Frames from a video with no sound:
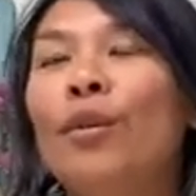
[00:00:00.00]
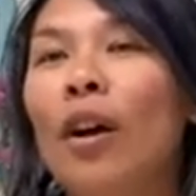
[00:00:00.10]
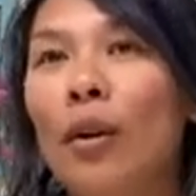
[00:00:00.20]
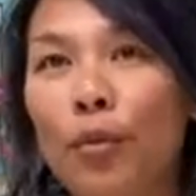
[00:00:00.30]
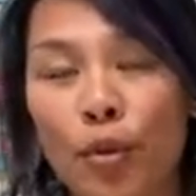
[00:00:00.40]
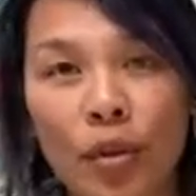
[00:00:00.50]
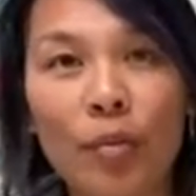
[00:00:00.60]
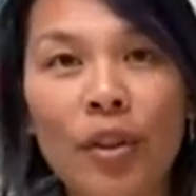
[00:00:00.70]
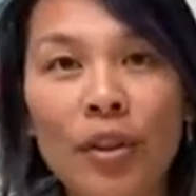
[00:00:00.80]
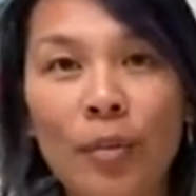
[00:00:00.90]
um, you know,
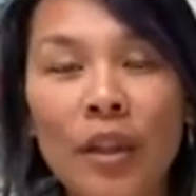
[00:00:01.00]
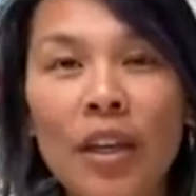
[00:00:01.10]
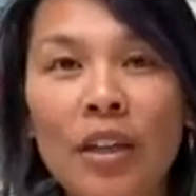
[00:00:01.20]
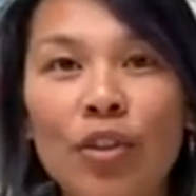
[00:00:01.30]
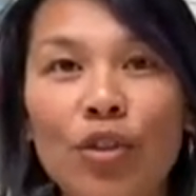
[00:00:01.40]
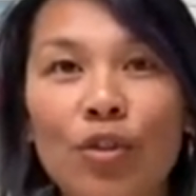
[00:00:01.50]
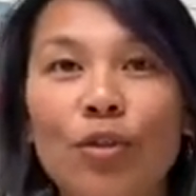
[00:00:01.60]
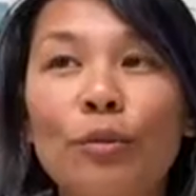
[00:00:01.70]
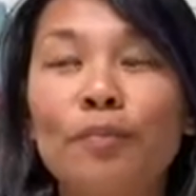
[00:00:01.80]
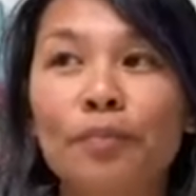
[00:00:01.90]
the, the bee
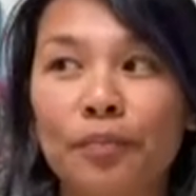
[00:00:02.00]
issue,